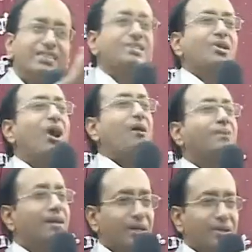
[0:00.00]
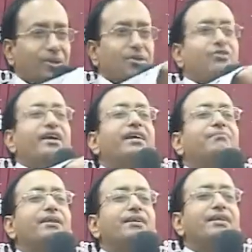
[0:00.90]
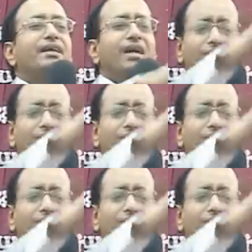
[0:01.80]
a job, don't worry, brother.